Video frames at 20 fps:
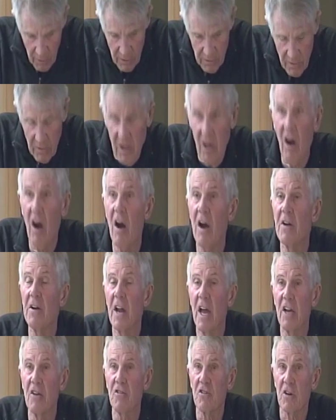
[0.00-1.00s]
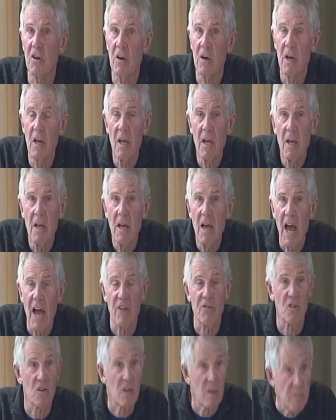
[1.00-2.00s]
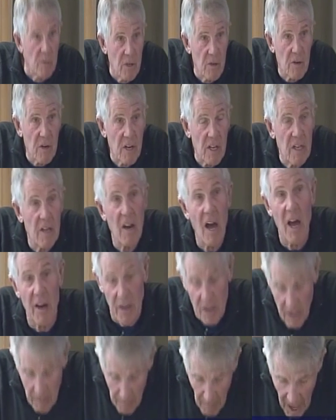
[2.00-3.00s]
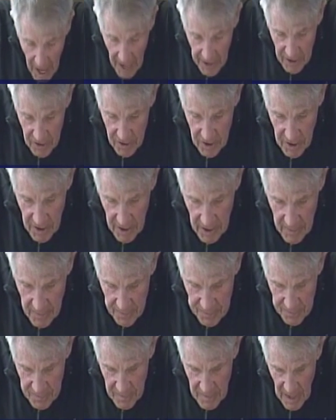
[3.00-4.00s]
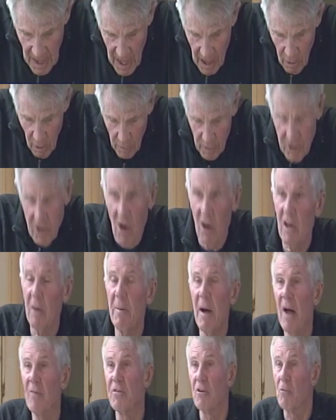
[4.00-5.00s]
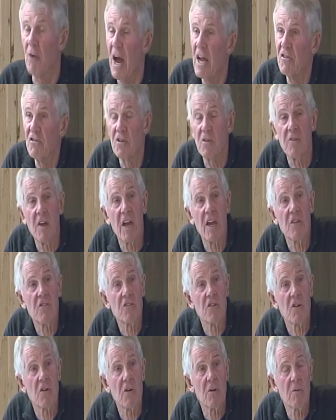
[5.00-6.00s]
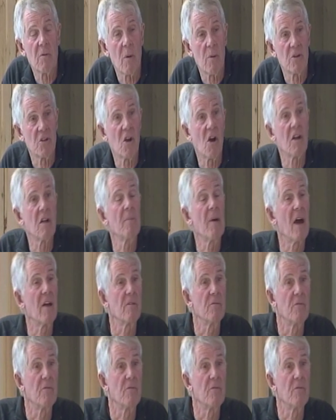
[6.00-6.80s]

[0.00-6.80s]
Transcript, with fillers: we regard nature as a community, not a commodity, where we talk about the rights of nature, where we talk about